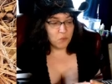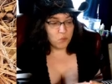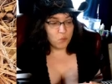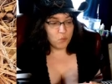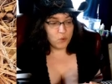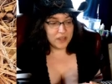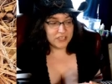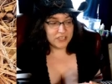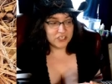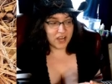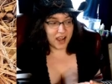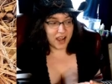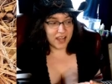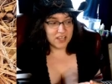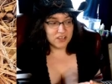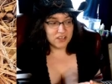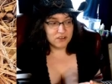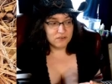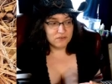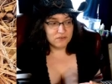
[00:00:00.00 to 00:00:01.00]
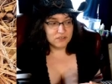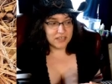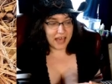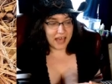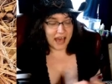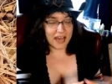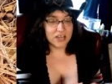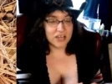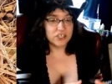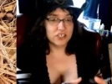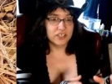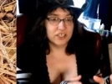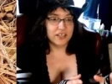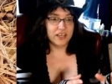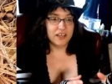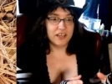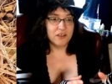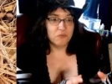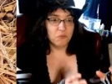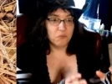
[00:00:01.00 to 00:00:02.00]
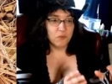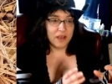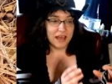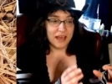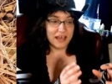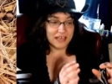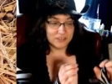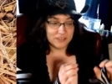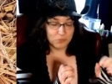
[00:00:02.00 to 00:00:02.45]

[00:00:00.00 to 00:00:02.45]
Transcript: which I use actually has